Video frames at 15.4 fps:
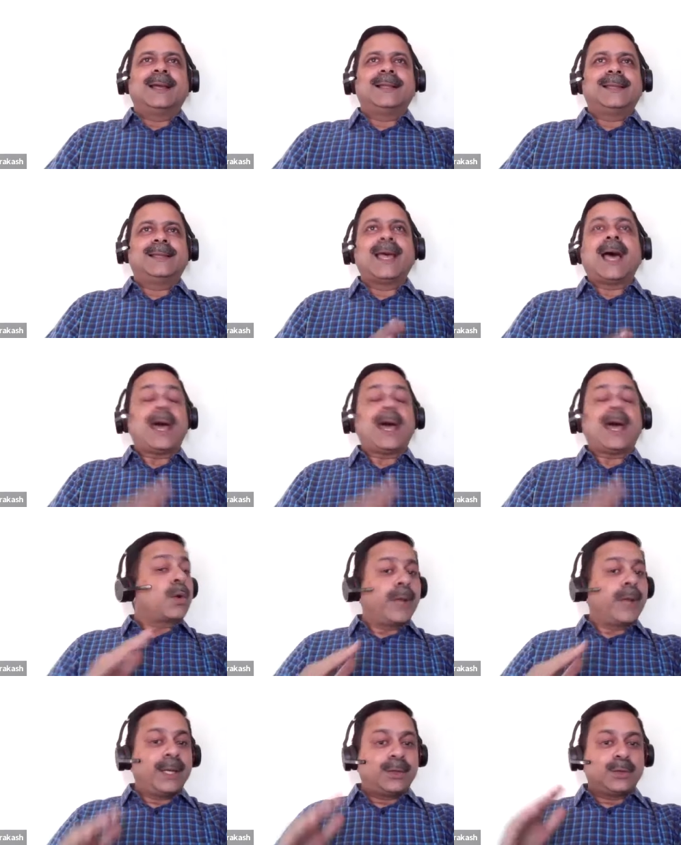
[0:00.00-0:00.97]
they are
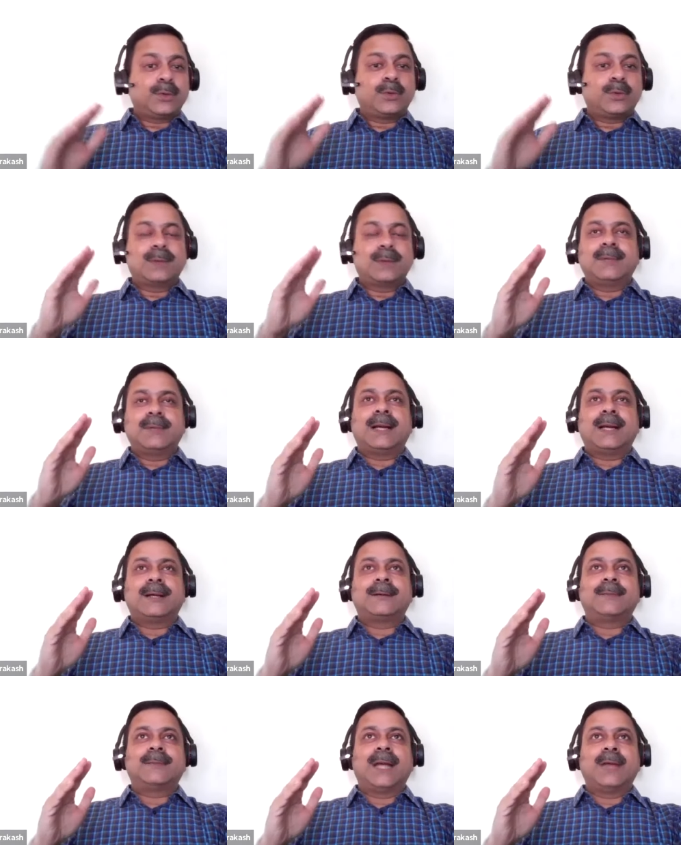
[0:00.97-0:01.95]
going to
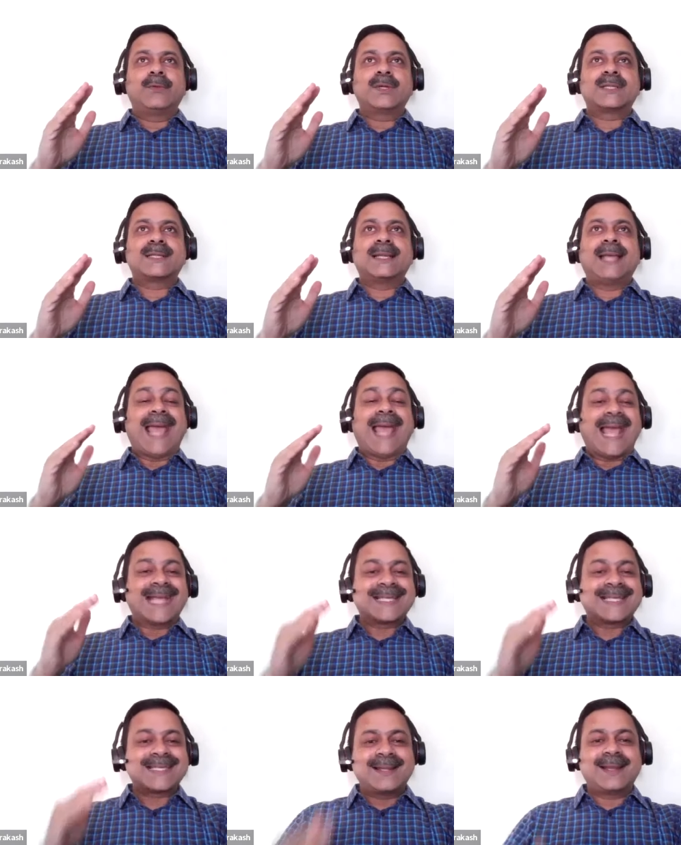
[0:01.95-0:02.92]
um, I would say,
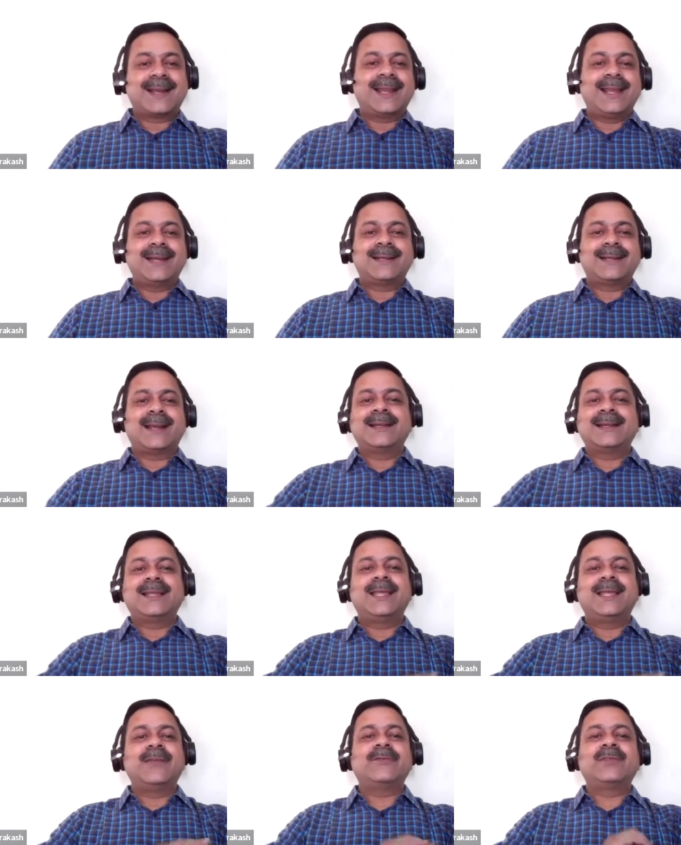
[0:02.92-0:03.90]
accelerate and
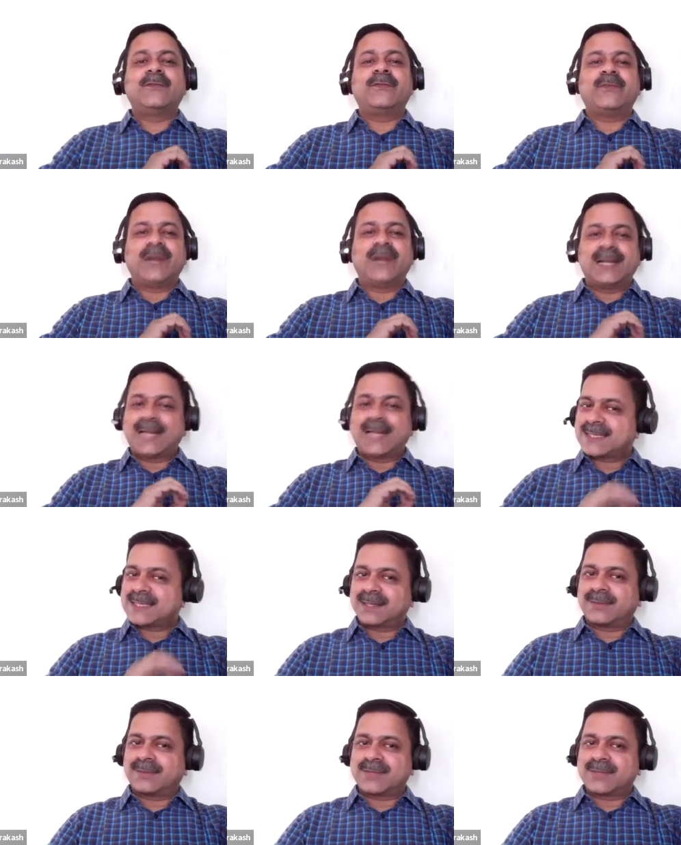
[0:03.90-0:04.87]
give the
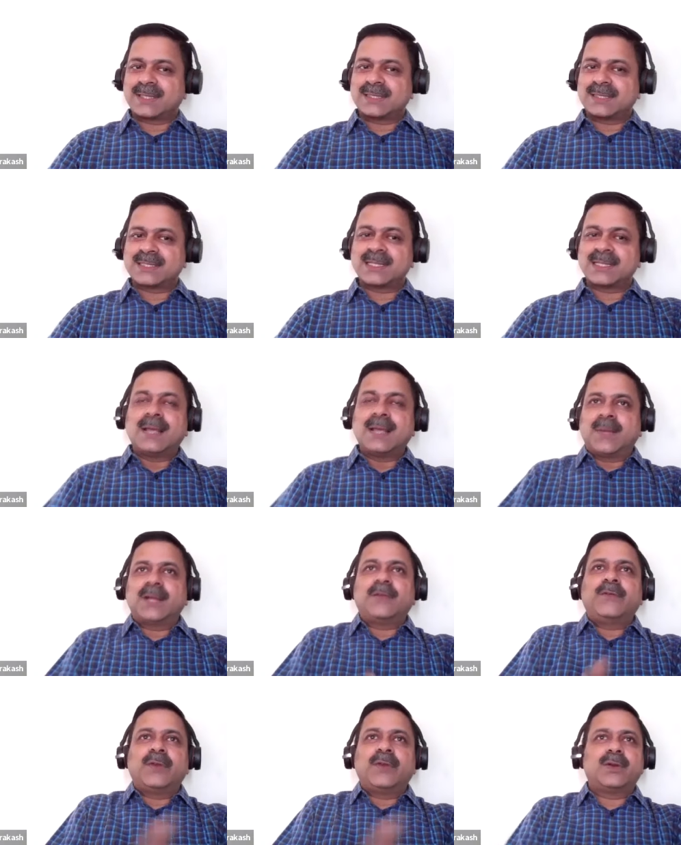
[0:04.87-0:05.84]
fantastic results.
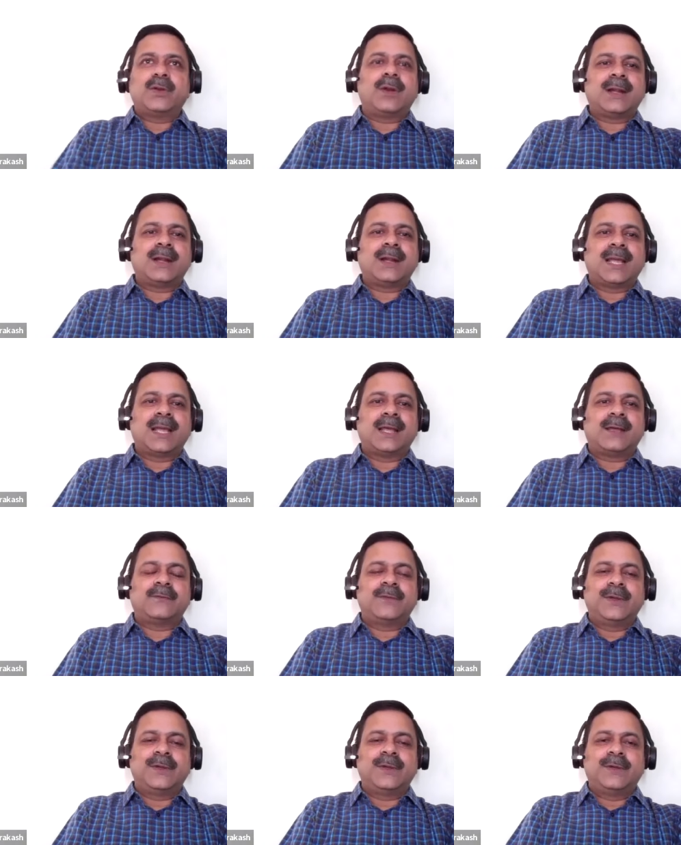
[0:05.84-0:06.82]
But if you do not have,
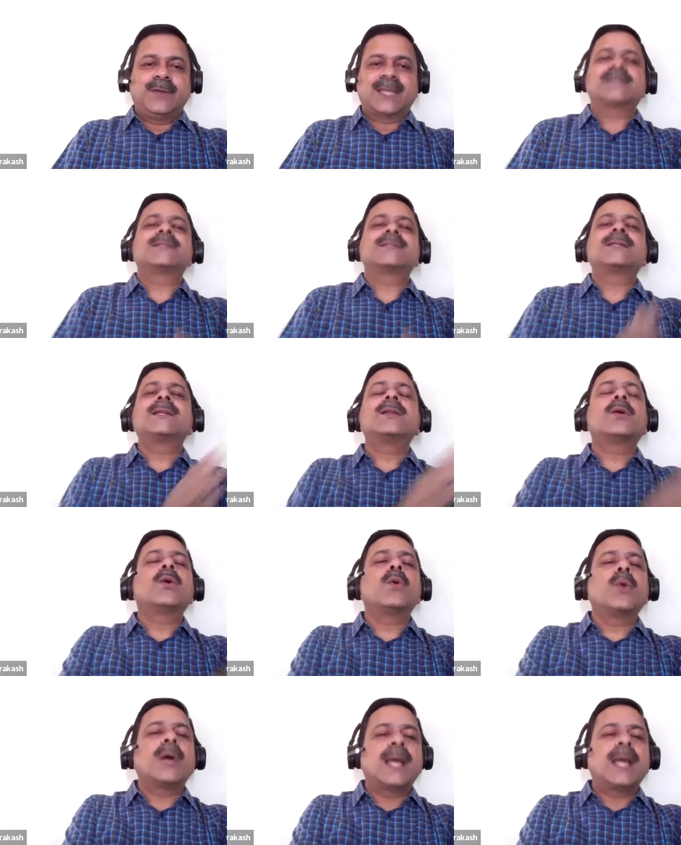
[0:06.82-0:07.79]
we can still
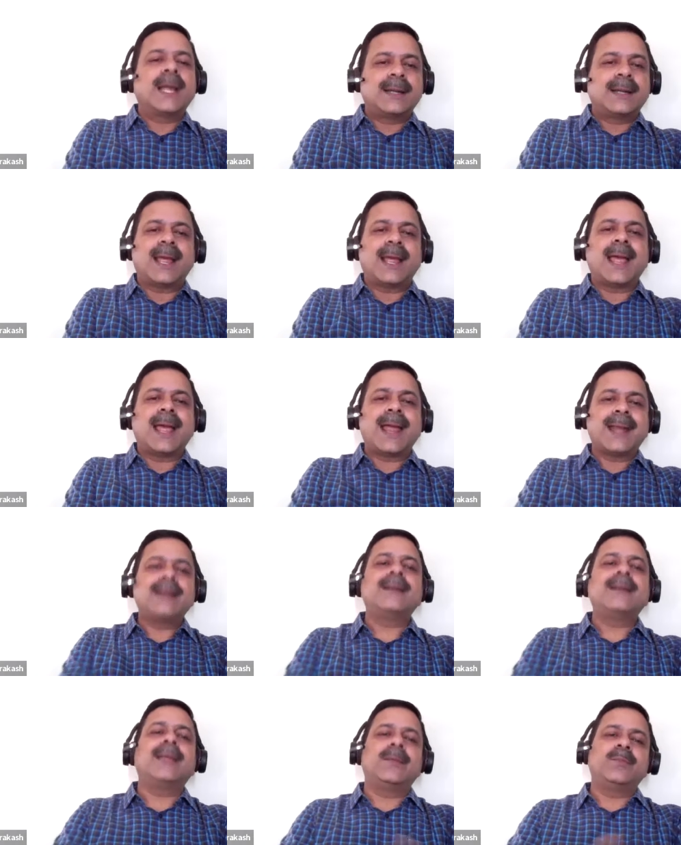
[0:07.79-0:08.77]
go ahead
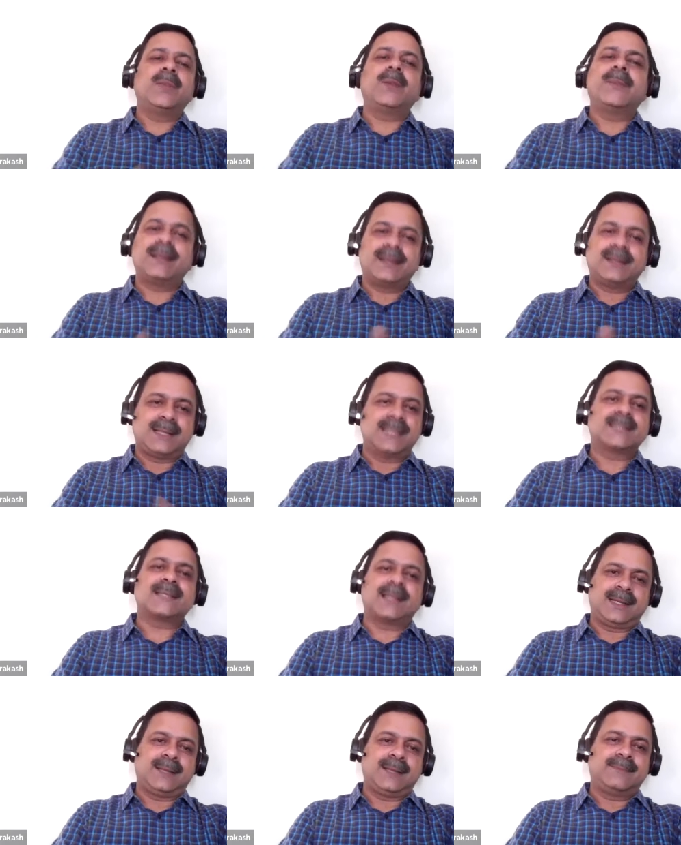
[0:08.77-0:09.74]
and implement
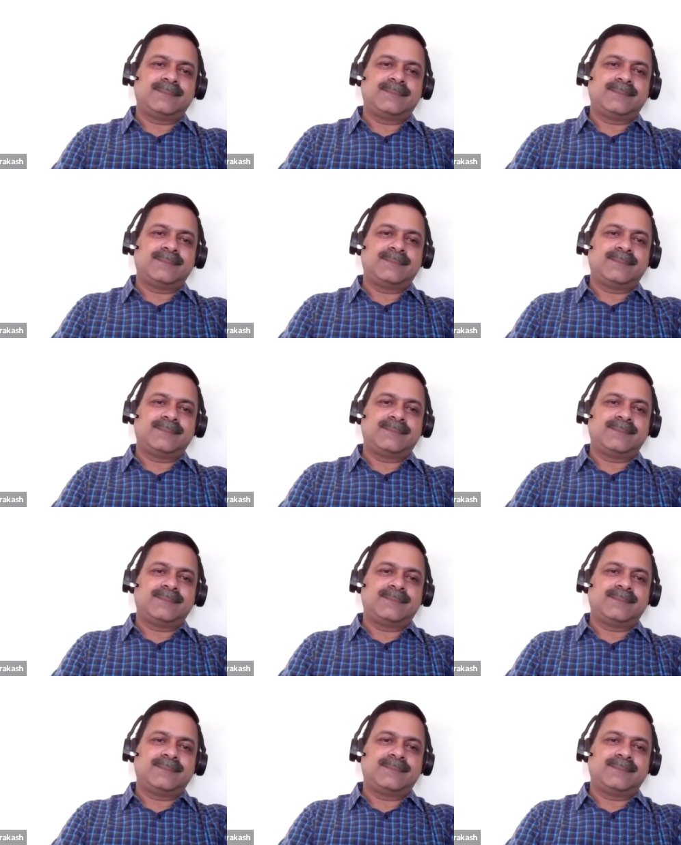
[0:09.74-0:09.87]
SRE.